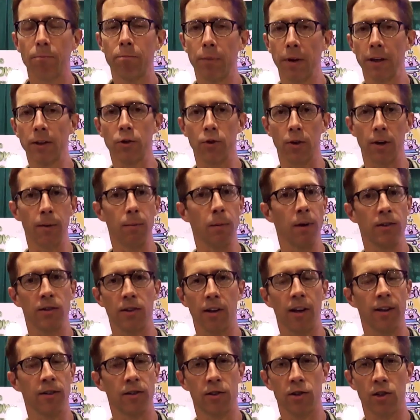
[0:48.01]
big dream
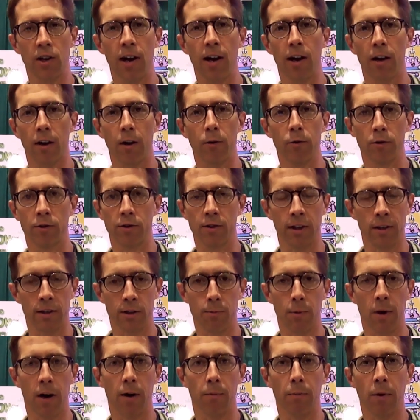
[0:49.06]
as a child, I was
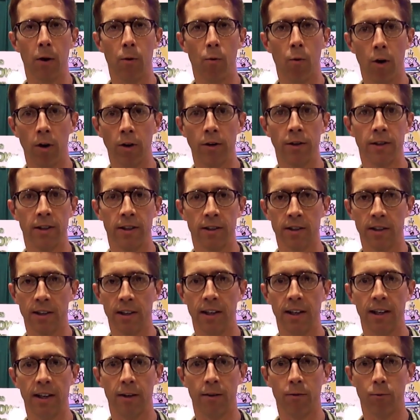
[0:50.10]
inspired by Walt
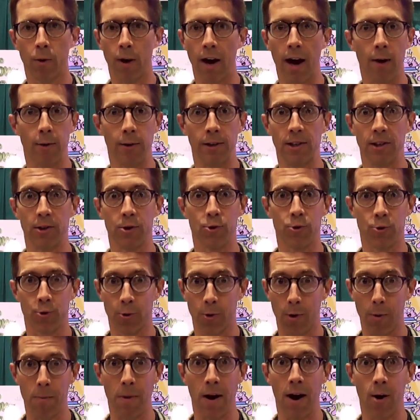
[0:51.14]
Disney and how he just
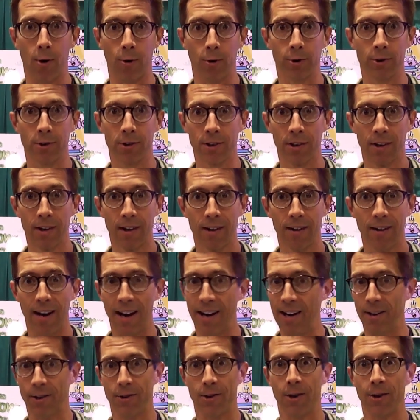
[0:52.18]
drew a mouse,
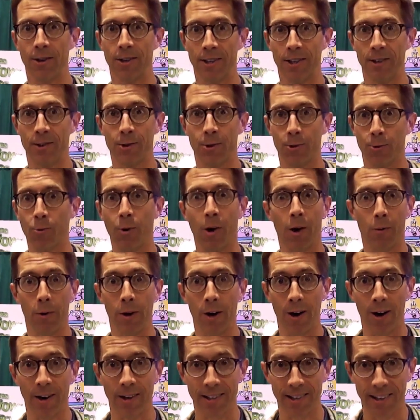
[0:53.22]
and it turned into where
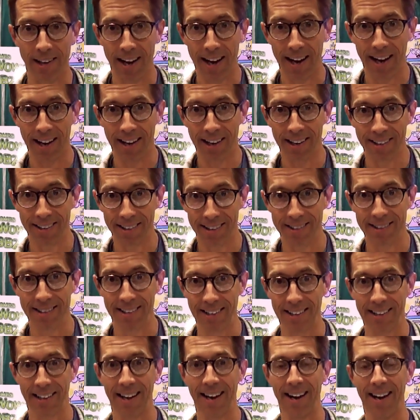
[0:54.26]
we are today in
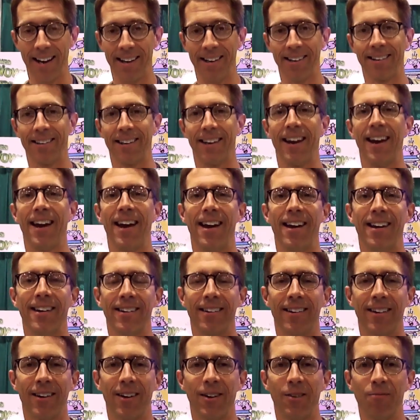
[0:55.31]
Disneyland.
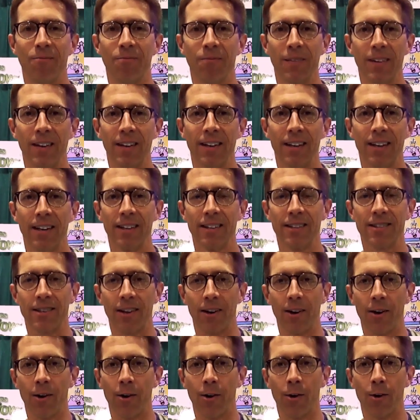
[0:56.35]
And
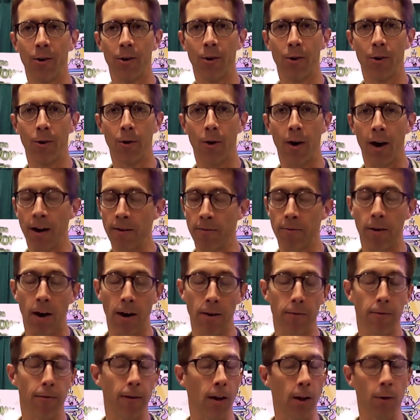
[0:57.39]
so I
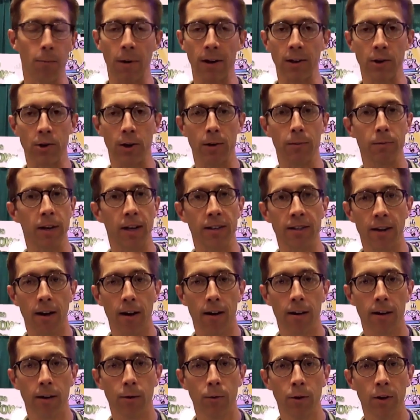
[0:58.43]
followed my dreams out to
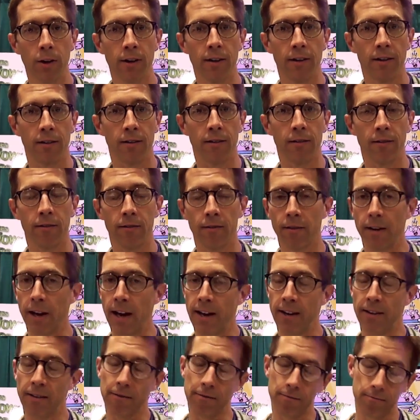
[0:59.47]
Hollywood
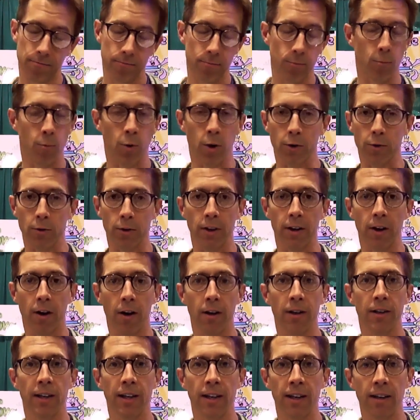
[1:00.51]
and worked really
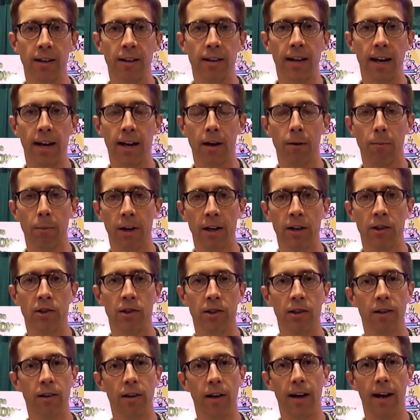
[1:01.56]
hard to get into
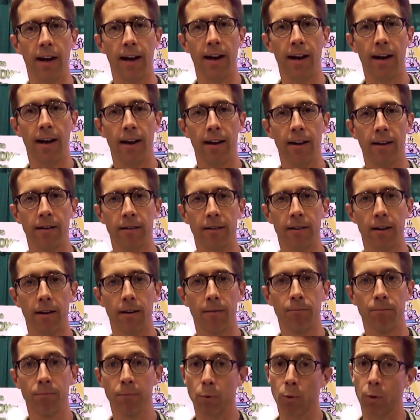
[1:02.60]
animation.
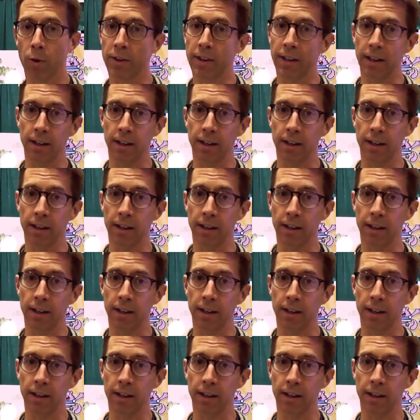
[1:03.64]
And one